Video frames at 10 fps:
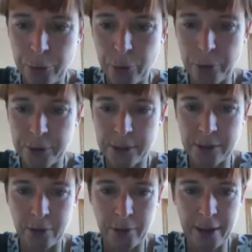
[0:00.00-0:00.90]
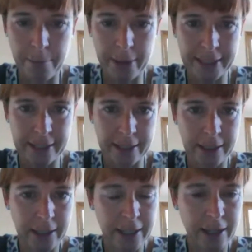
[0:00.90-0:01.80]
thoughts on that matter,
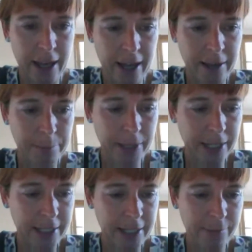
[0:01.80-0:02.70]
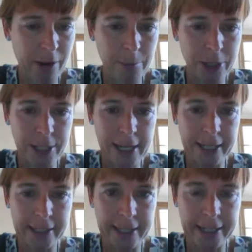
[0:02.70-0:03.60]
because this very much
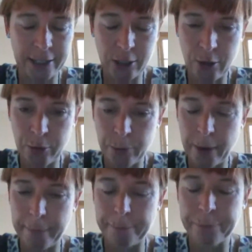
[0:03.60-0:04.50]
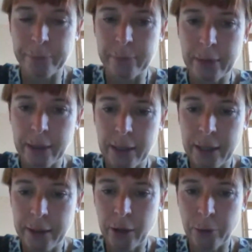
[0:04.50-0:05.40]
links into
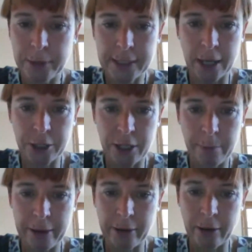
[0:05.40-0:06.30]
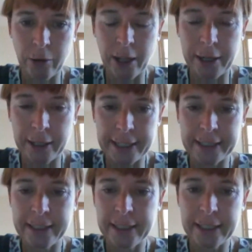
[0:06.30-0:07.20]
the whole discussion about online
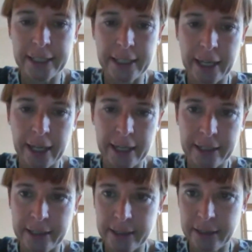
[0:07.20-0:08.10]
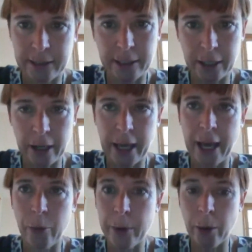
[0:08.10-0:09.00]
identity and
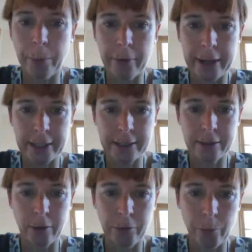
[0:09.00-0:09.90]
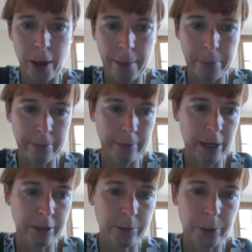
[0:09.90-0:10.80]
how we operate on the web,
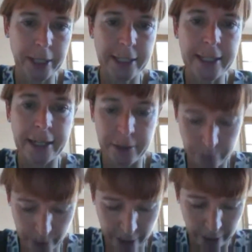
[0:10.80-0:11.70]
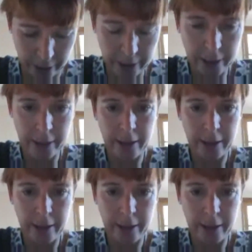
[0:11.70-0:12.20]
to what extent we are